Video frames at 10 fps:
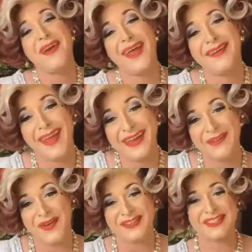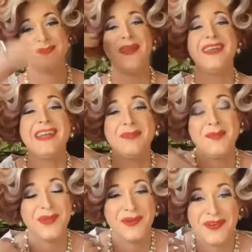redhead of
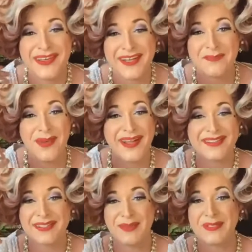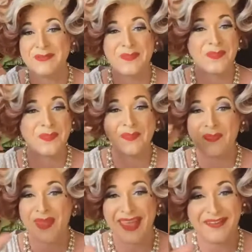unspeakable beauty and unplaceable,
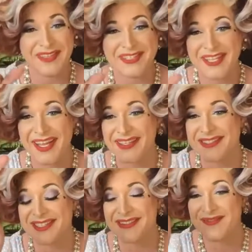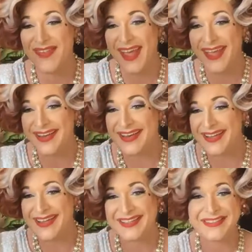ever-changing,
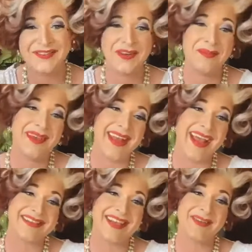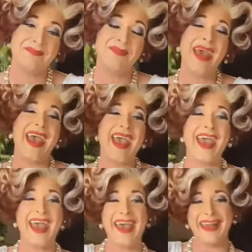vaguely Eastern European accent,
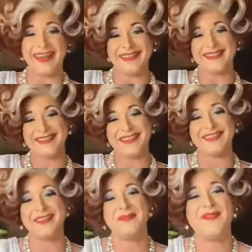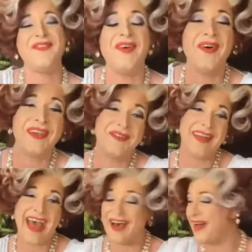barely sitting before you
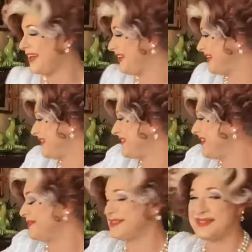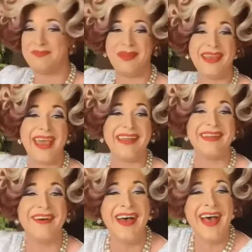now at her ghost
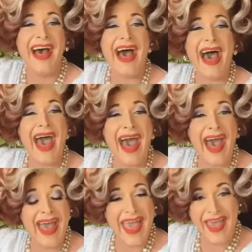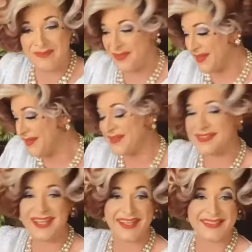piano. I am the
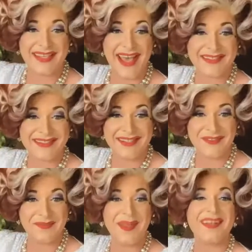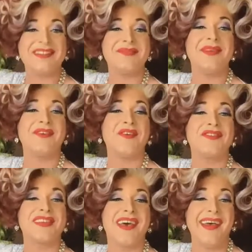Countess
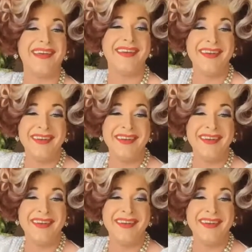Smirnoff-Skyy,